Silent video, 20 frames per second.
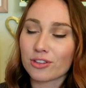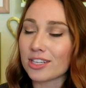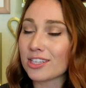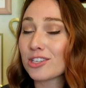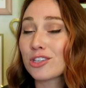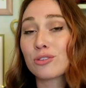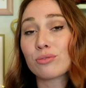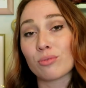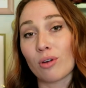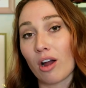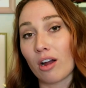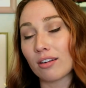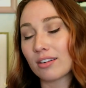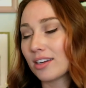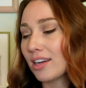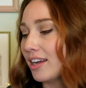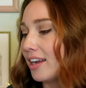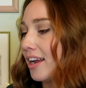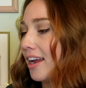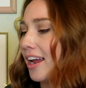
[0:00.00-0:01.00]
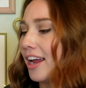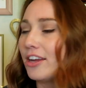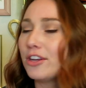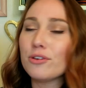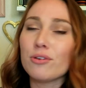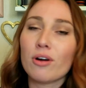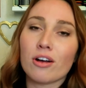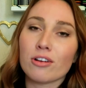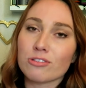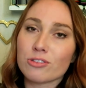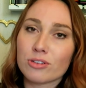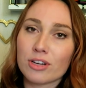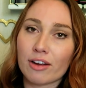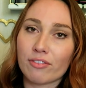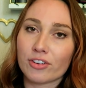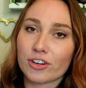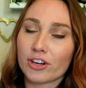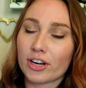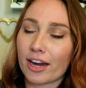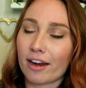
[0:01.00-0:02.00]
So this is wrong. And you'll also
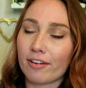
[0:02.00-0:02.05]
never